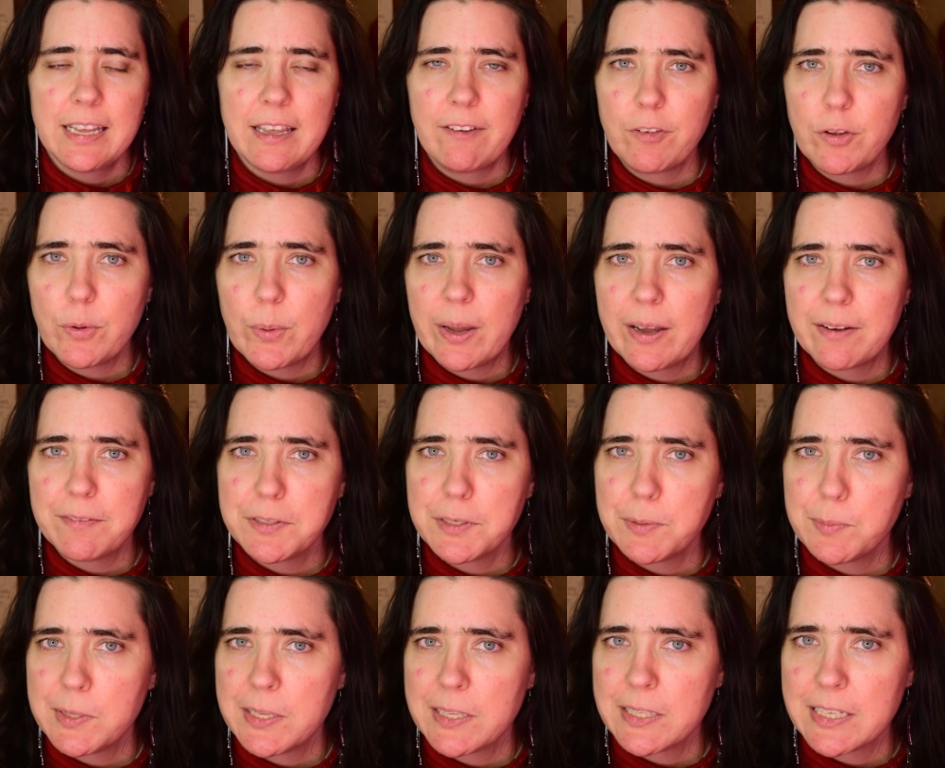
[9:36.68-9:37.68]
if you have
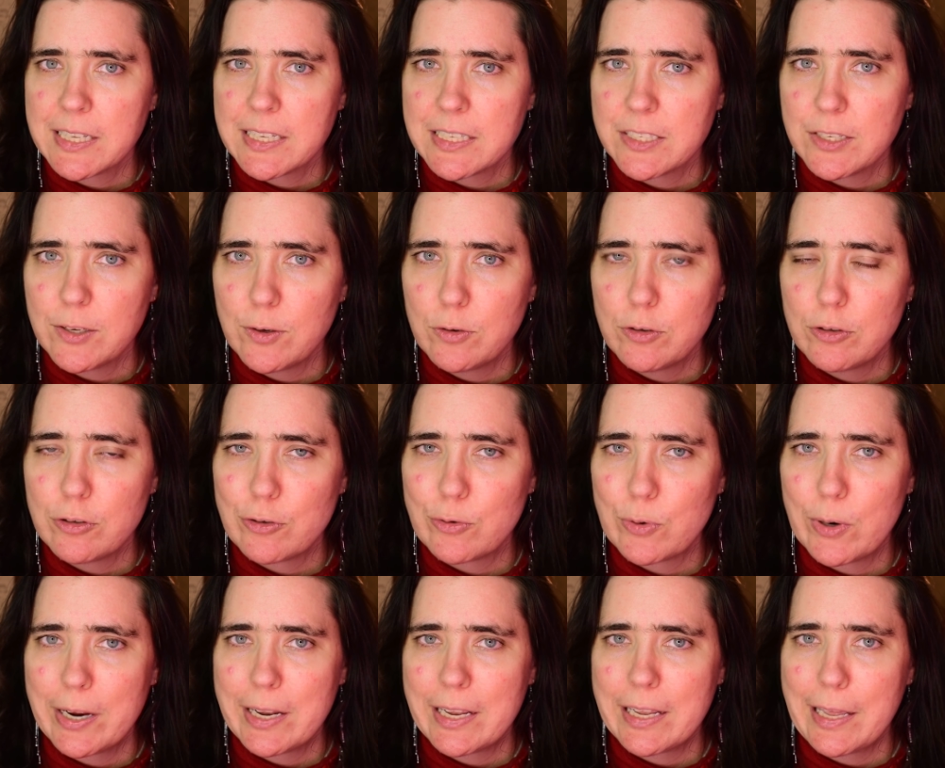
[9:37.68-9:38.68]
something that's so
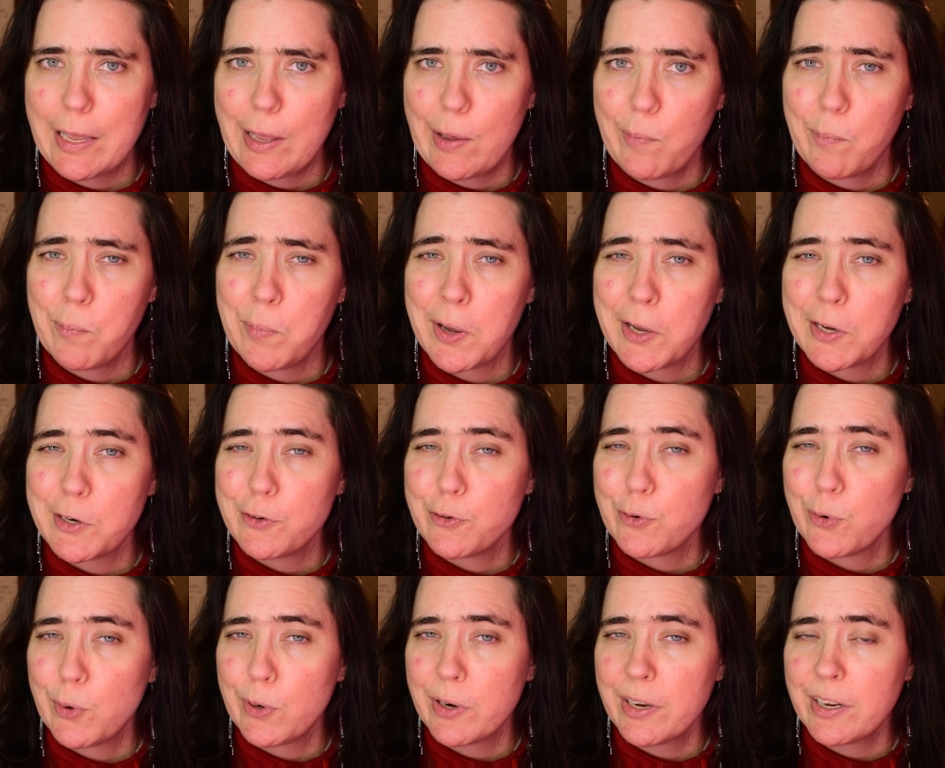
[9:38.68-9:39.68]
striking, by
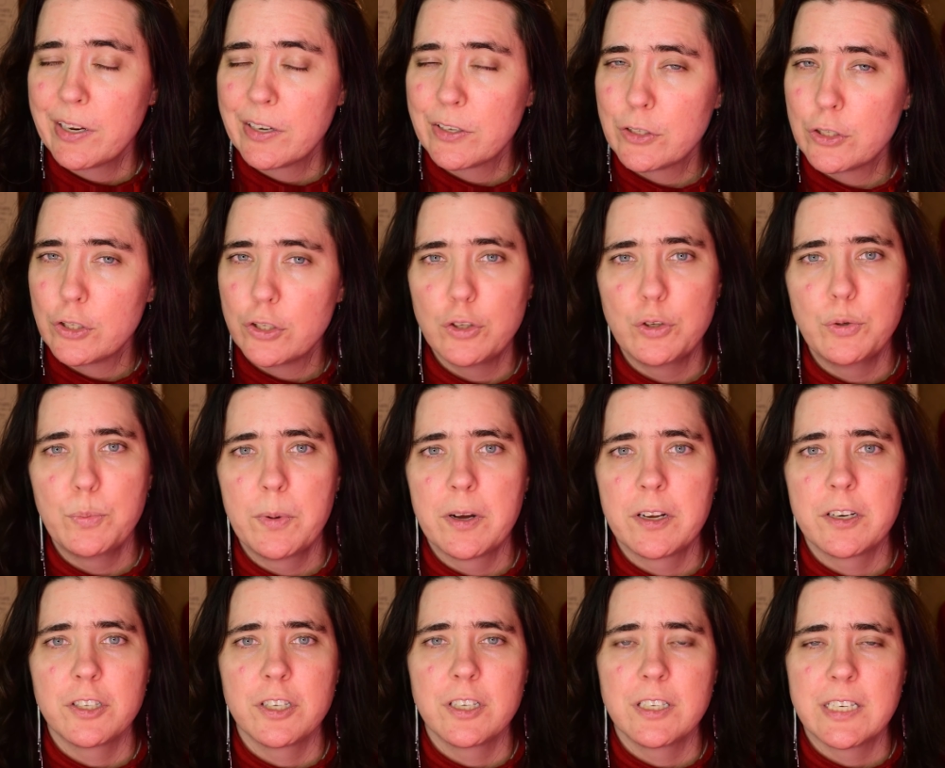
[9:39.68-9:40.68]
drawing too
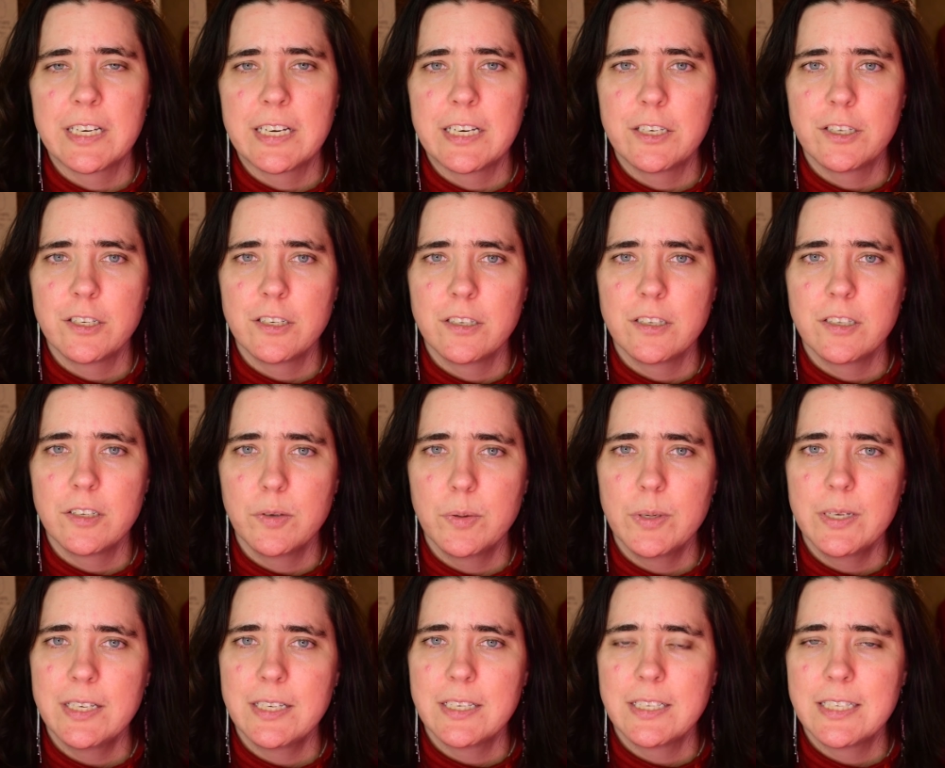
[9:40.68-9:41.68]
much attention to
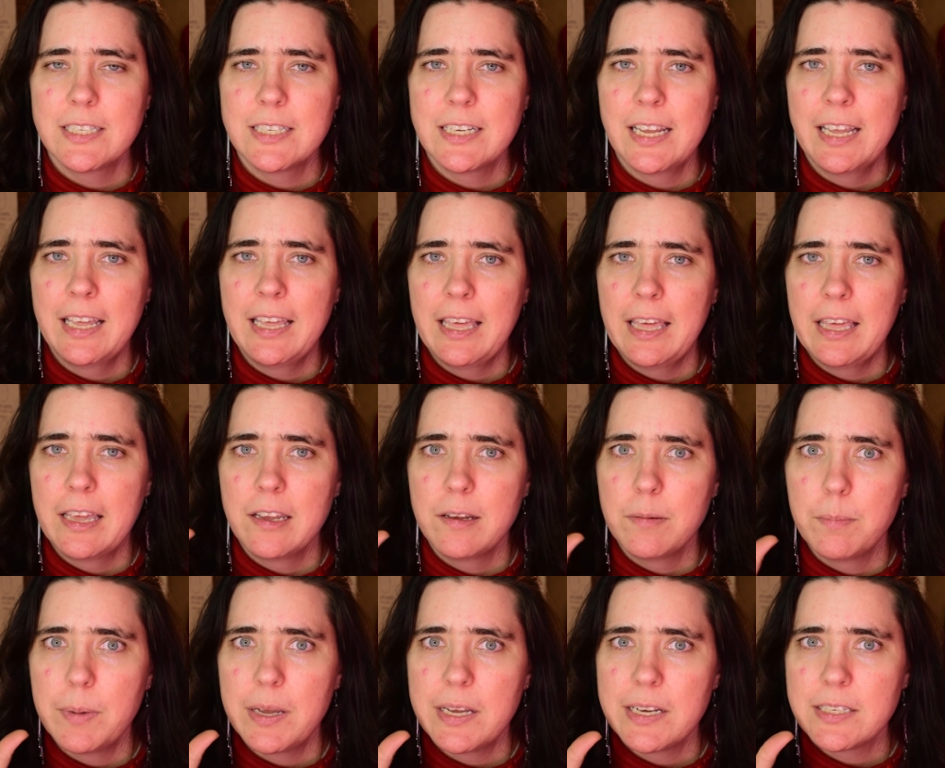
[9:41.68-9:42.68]
it,
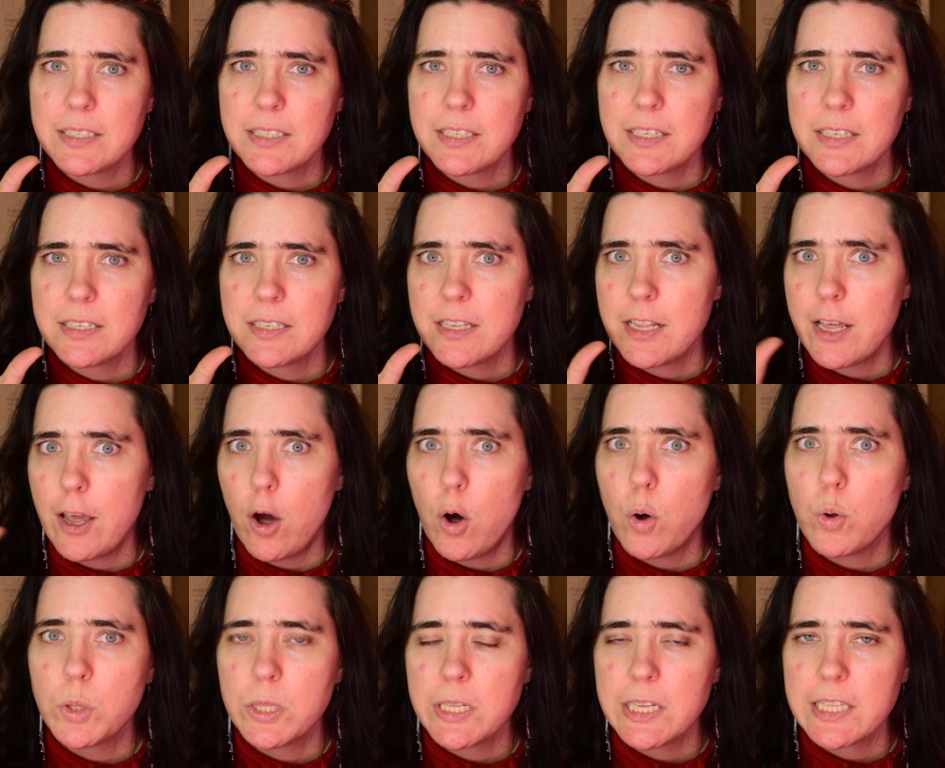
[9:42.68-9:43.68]
it makes it the
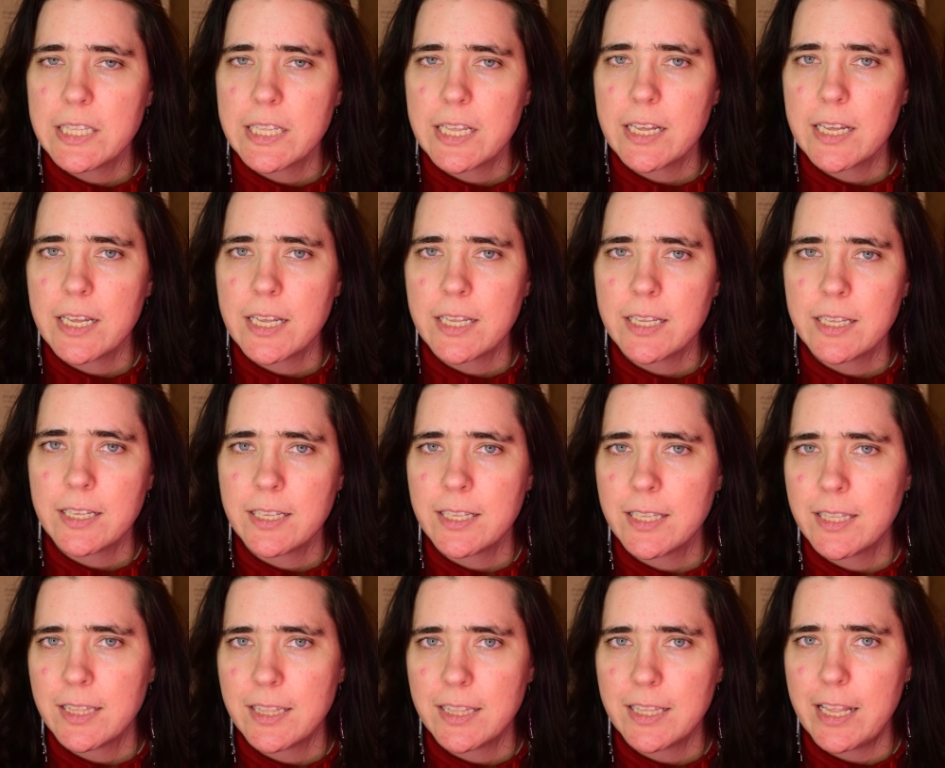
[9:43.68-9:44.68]
only thing
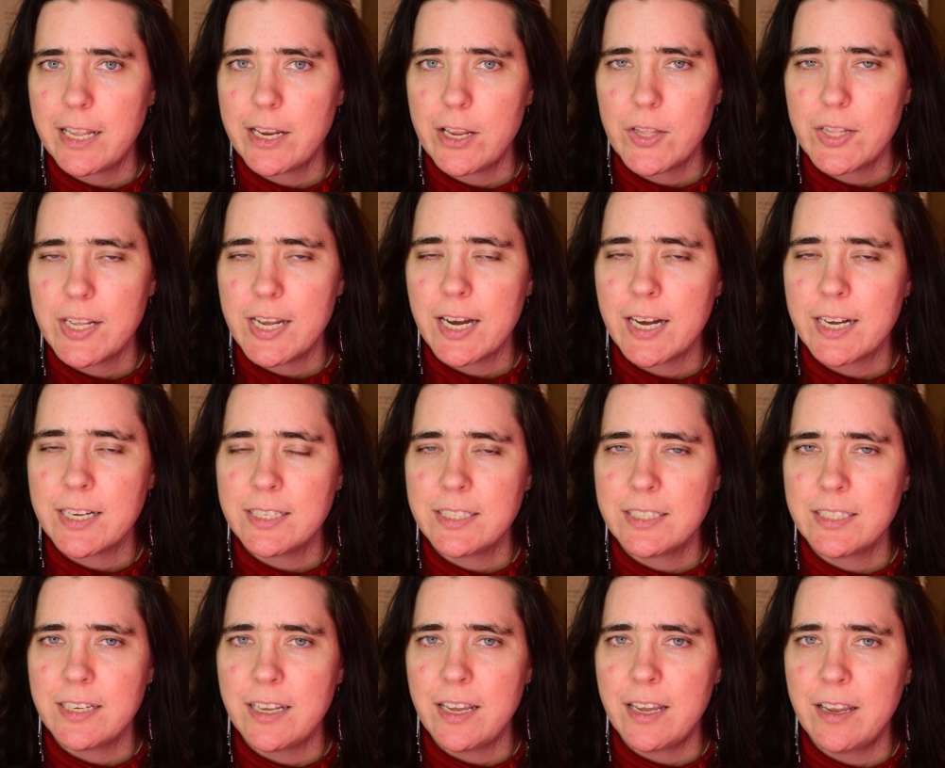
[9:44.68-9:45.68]
that the eyes
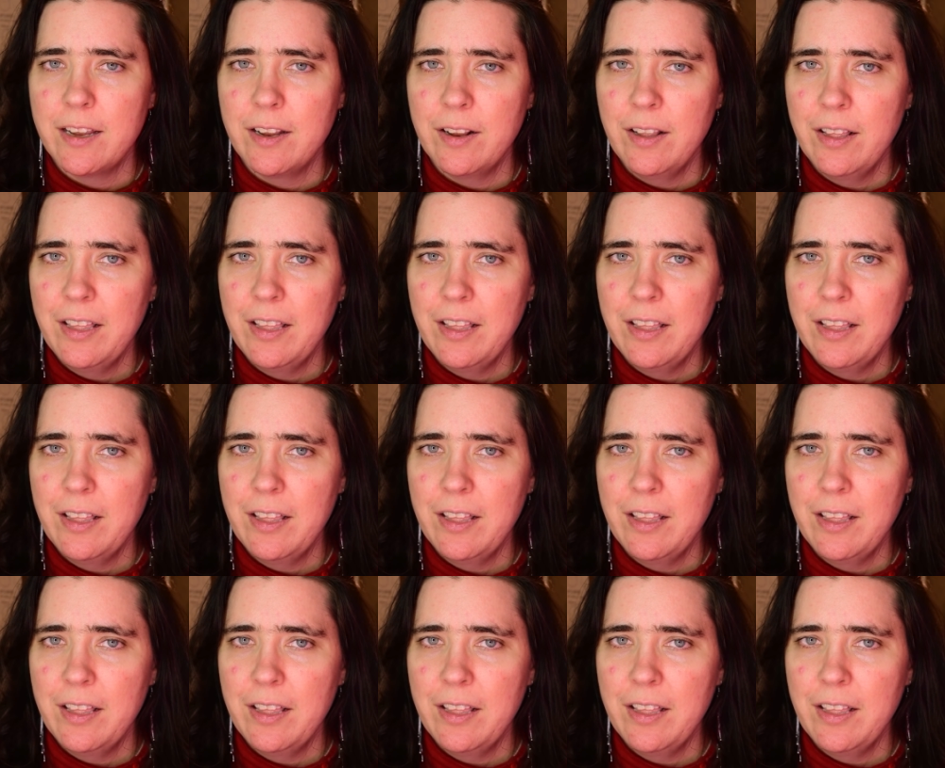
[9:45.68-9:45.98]
see,